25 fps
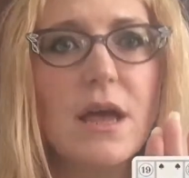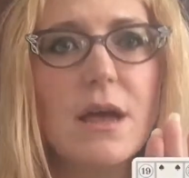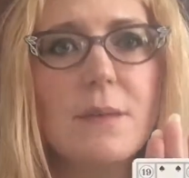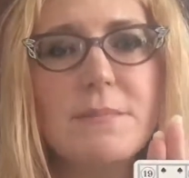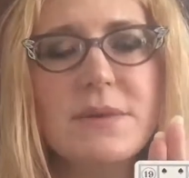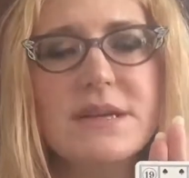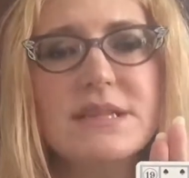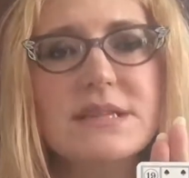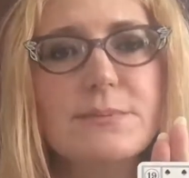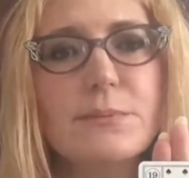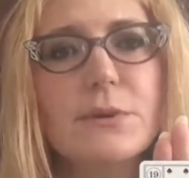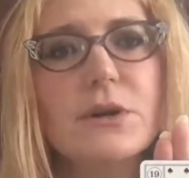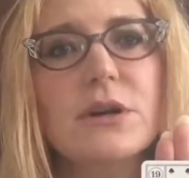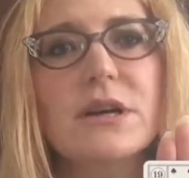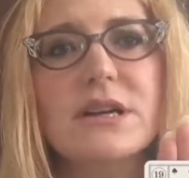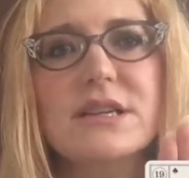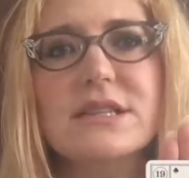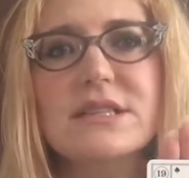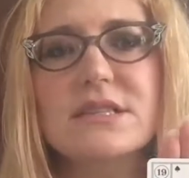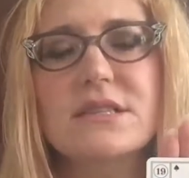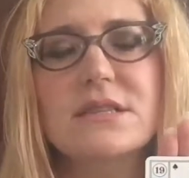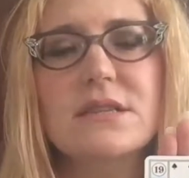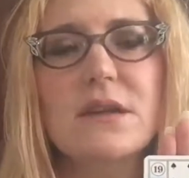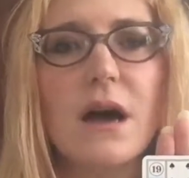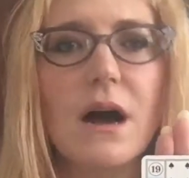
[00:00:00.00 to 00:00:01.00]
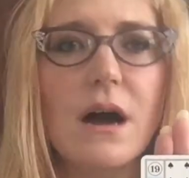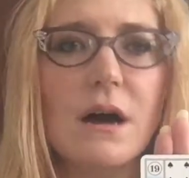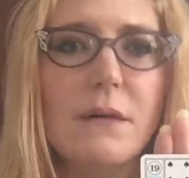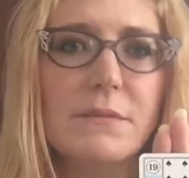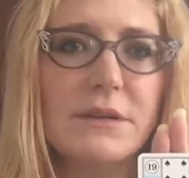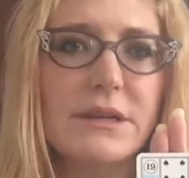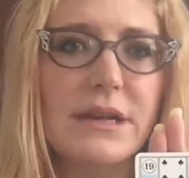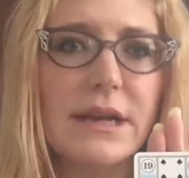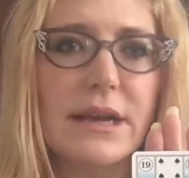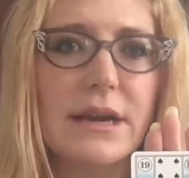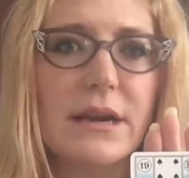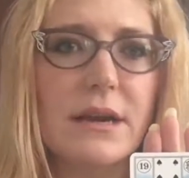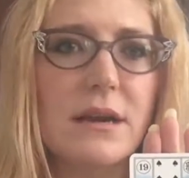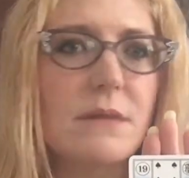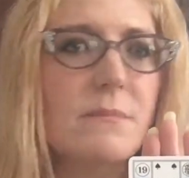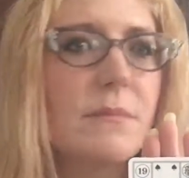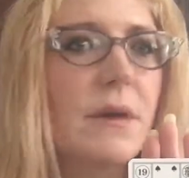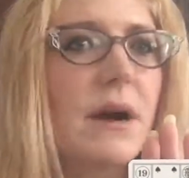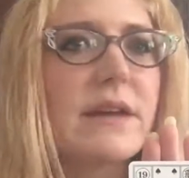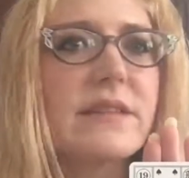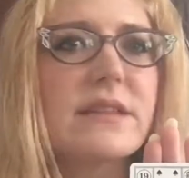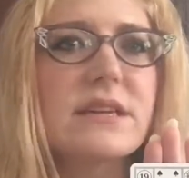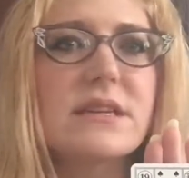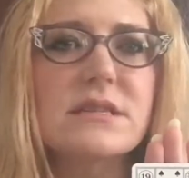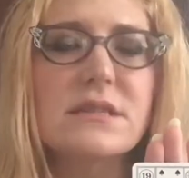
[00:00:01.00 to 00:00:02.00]
Pittsburgh is dominated
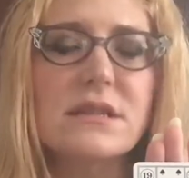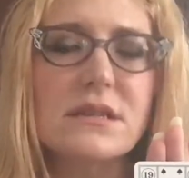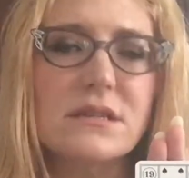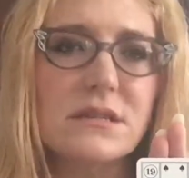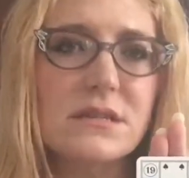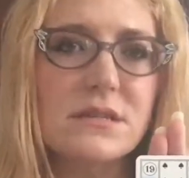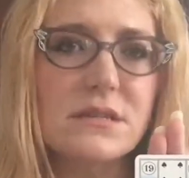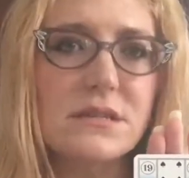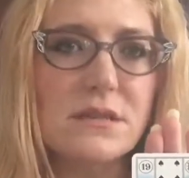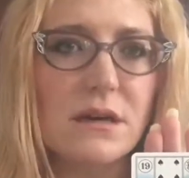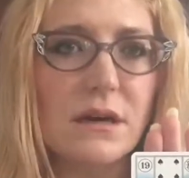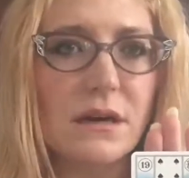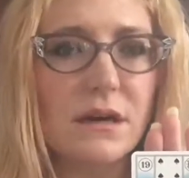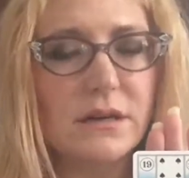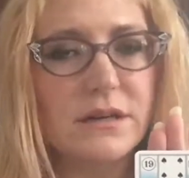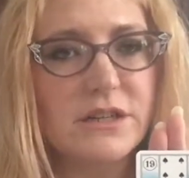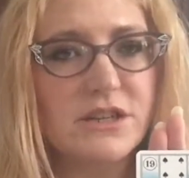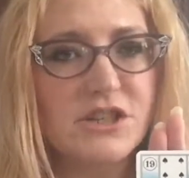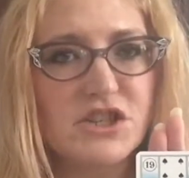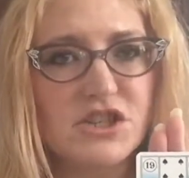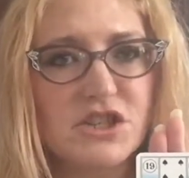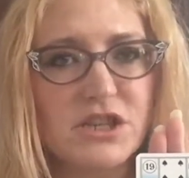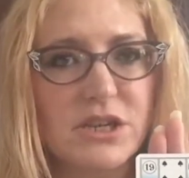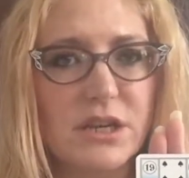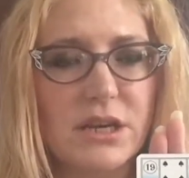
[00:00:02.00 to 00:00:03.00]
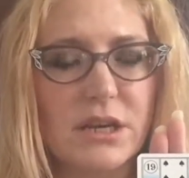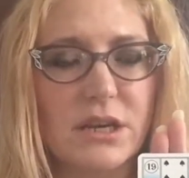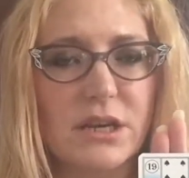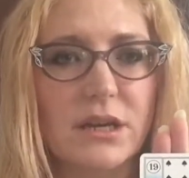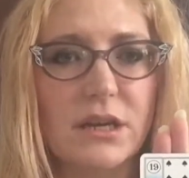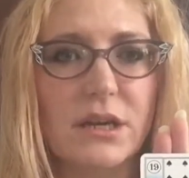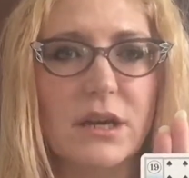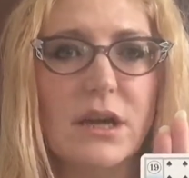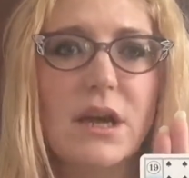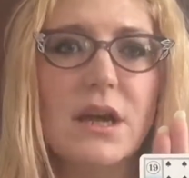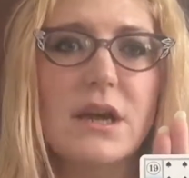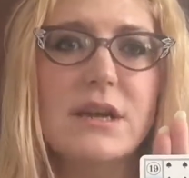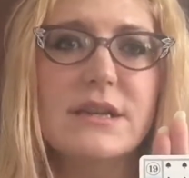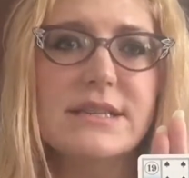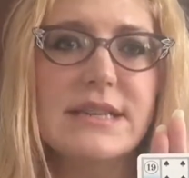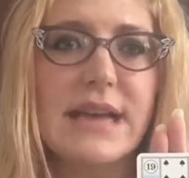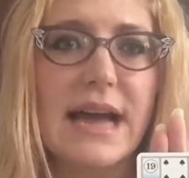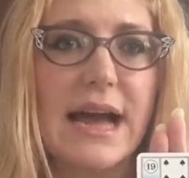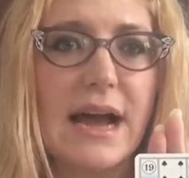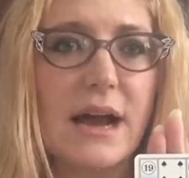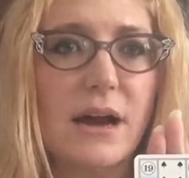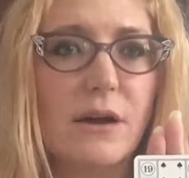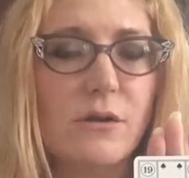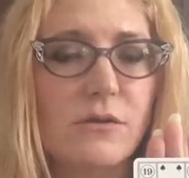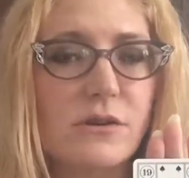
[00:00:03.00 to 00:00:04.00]
by these astonishing
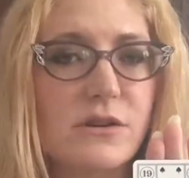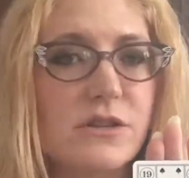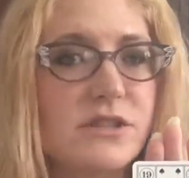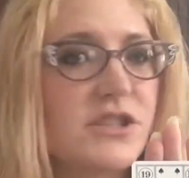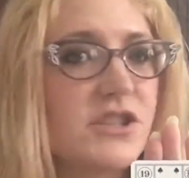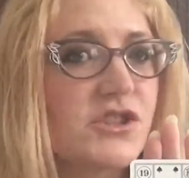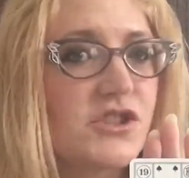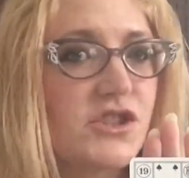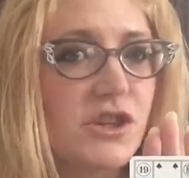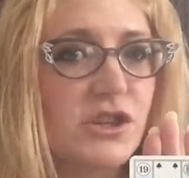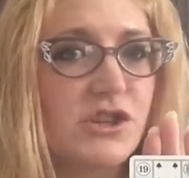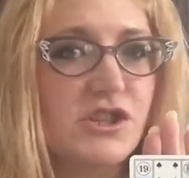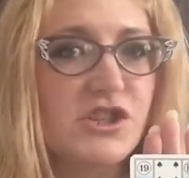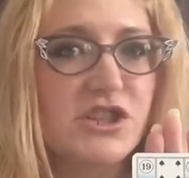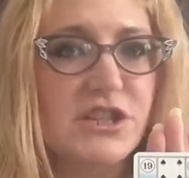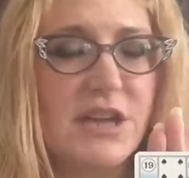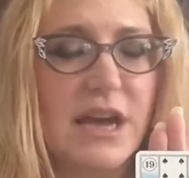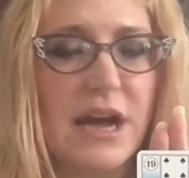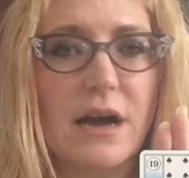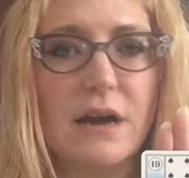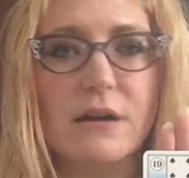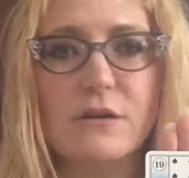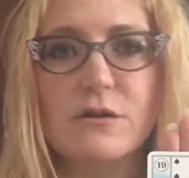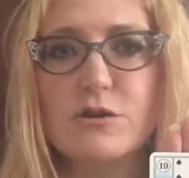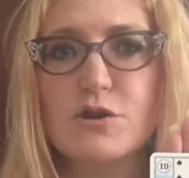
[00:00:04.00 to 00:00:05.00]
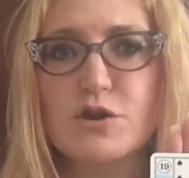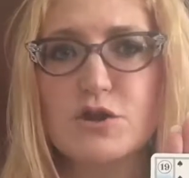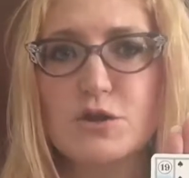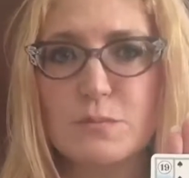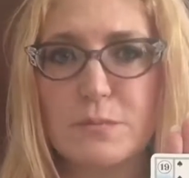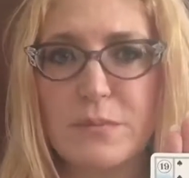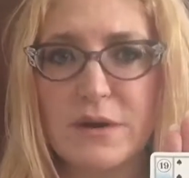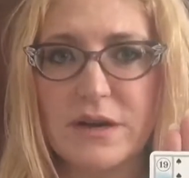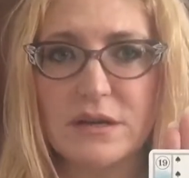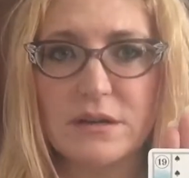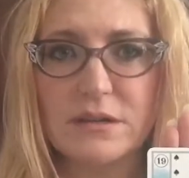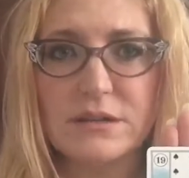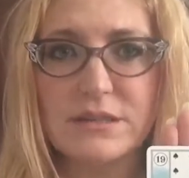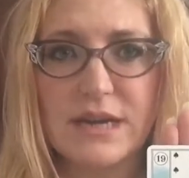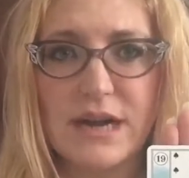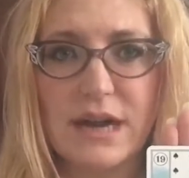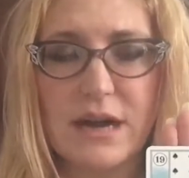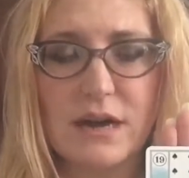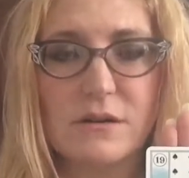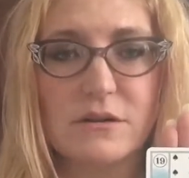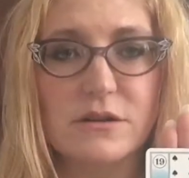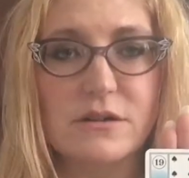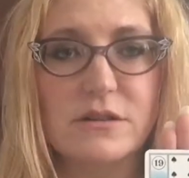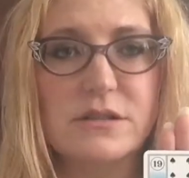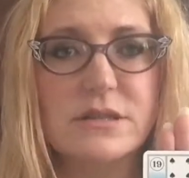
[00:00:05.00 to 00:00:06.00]
towers, church towers, bell
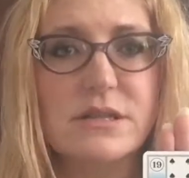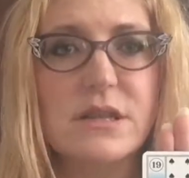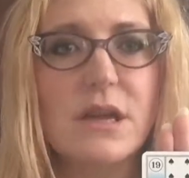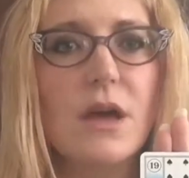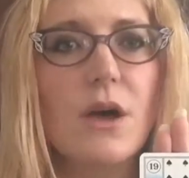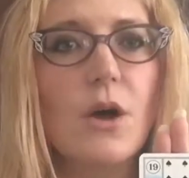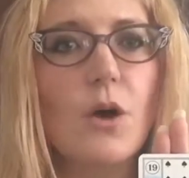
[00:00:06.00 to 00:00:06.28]
towers,